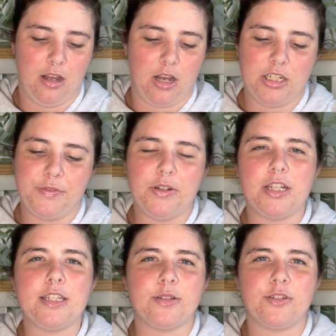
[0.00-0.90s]
I just feel like
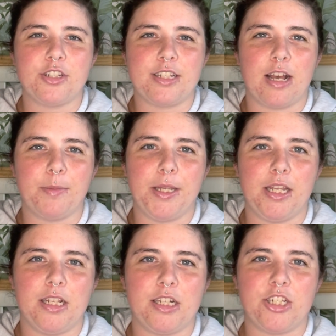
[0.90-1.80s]
this will just help
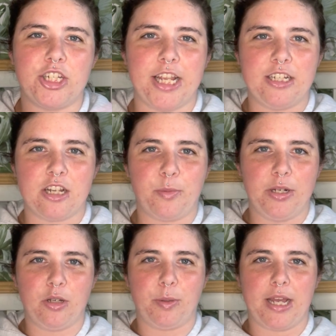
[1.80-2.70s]
me change up a
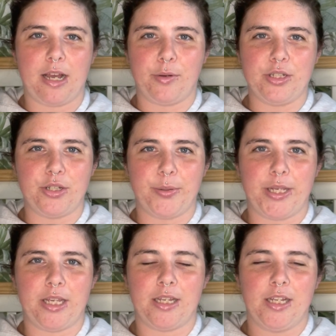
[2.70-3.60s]
little bit how I do
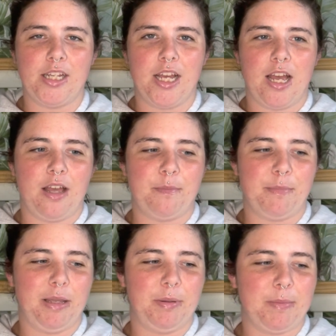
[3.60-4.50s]
it,
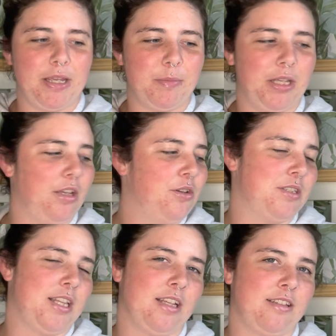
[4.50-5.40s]
maybe make me use
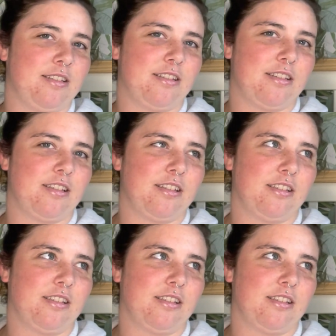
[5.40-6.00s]
things